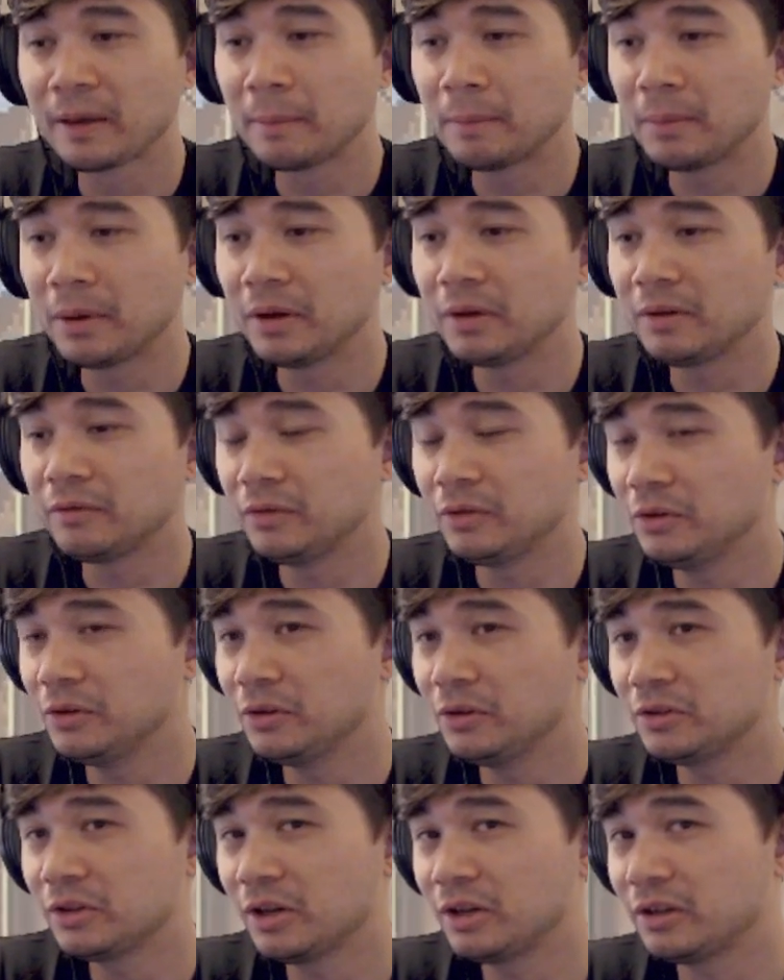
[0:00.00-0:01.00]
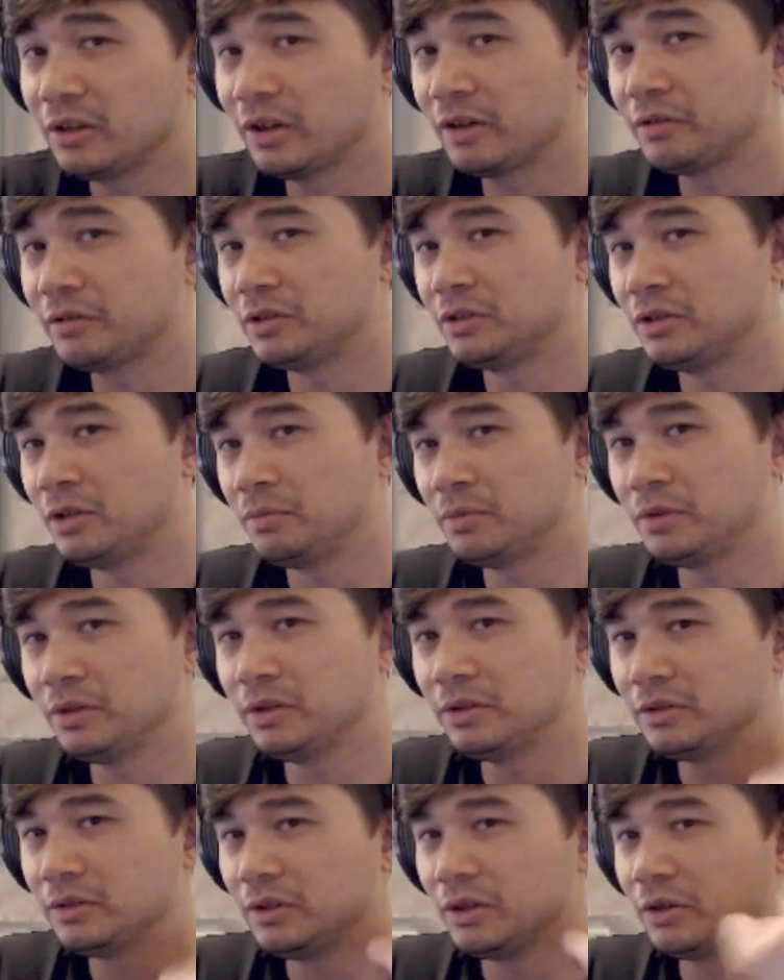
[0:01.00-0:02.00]
But if you're new to the channel and like what you see,
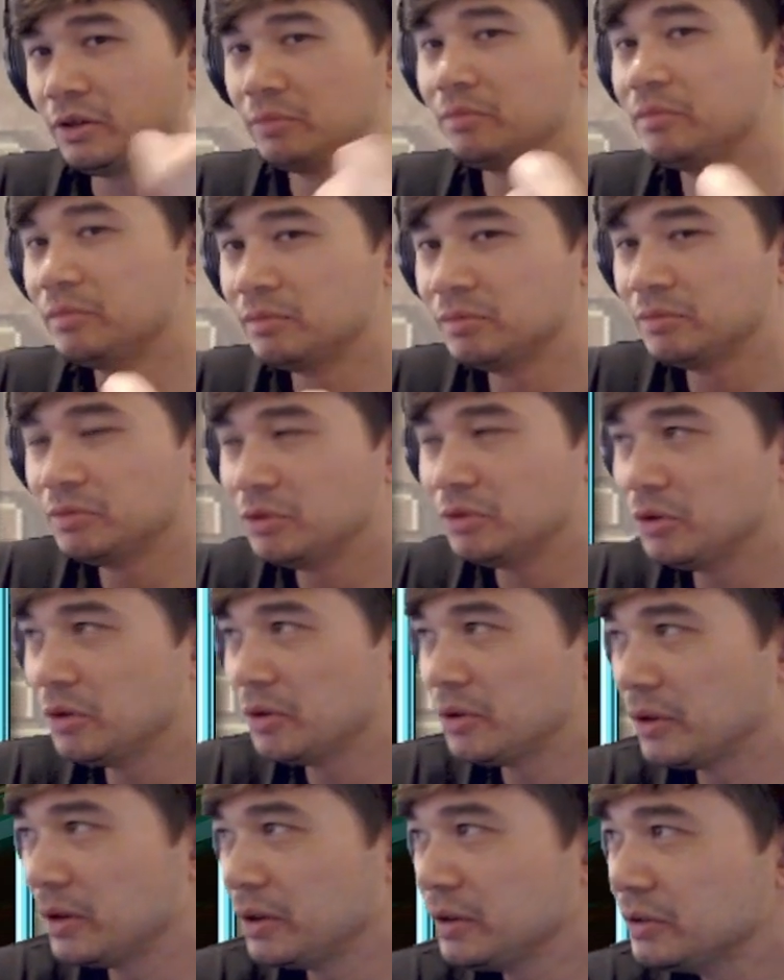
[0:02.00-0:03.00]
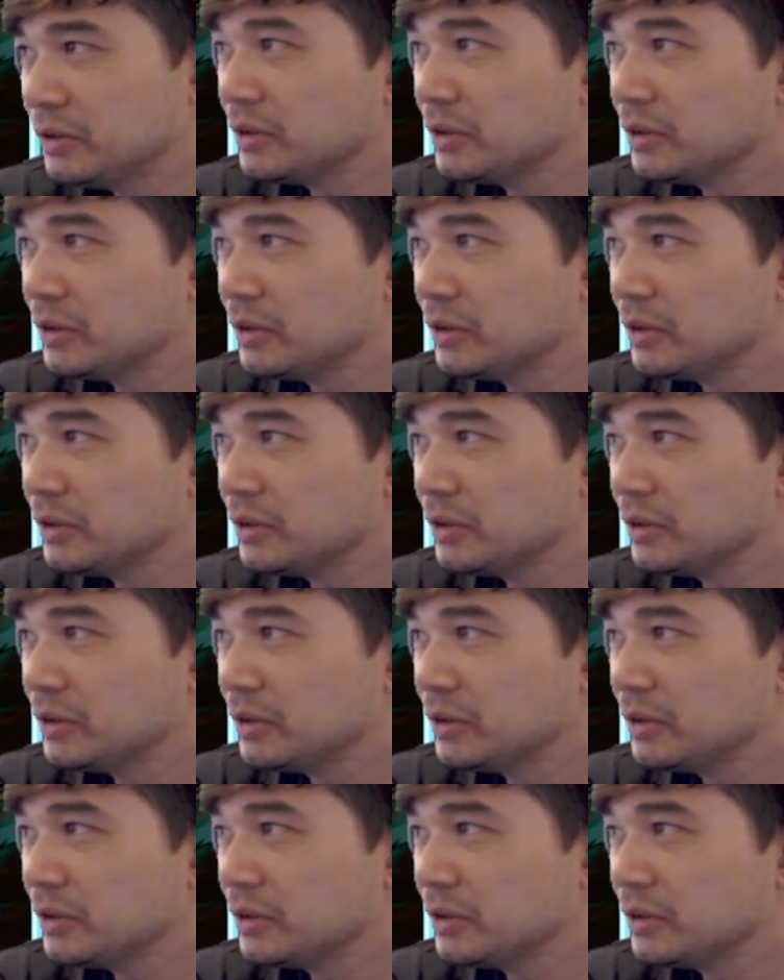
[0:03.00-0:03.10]
please, do the things.